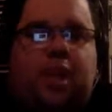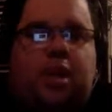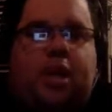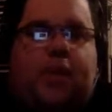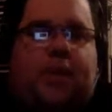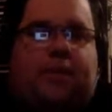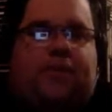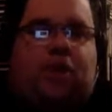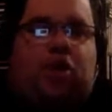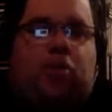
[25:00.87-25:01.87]
Yeah, but the
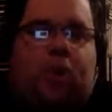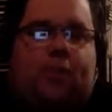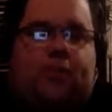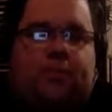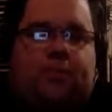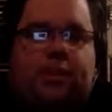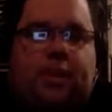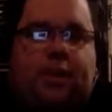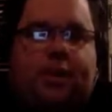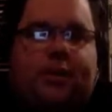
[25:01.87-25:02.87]
first one.
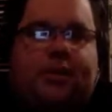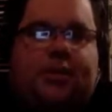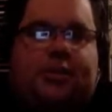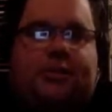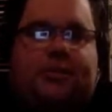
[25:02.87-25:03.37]
This is.